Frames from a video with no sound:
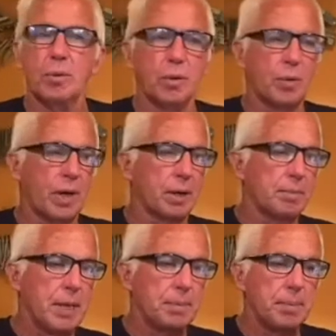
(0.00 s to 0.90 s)
We want to
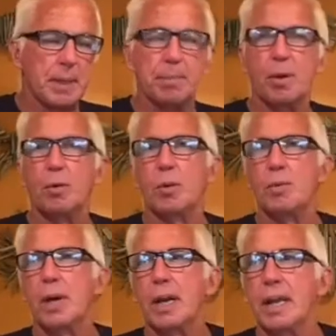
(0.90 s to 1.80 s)
meet people. We
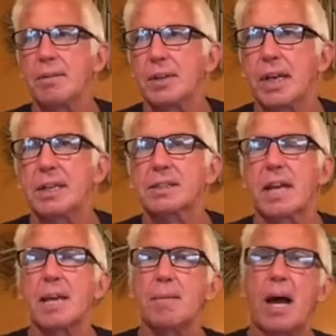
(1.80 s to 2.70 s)
want to have a nice
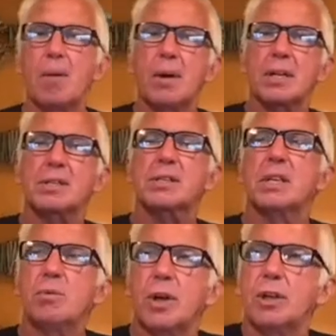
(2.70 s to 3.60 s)
time. I want to
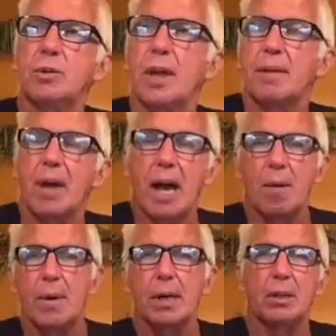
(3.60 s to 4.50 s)
see what you have. I
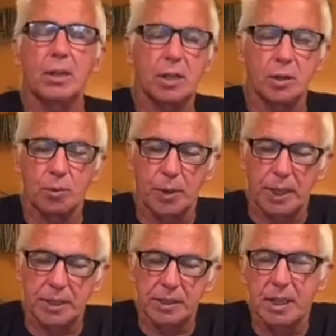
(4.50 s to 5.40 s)
want to look at your
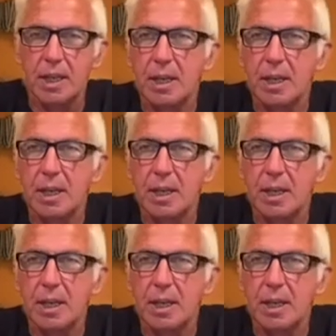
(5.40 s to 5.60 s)
rigs.